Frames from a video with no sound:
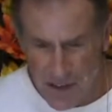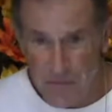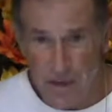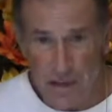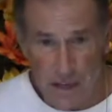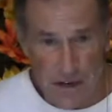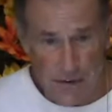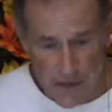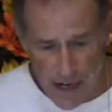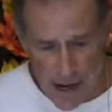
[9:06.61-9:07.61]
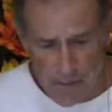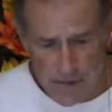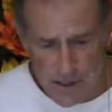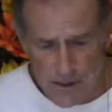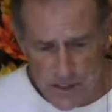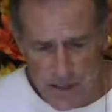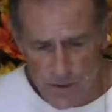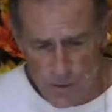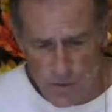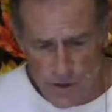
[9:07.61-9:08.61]
McLaren, the commentator, said
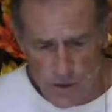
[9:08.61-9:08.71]
this,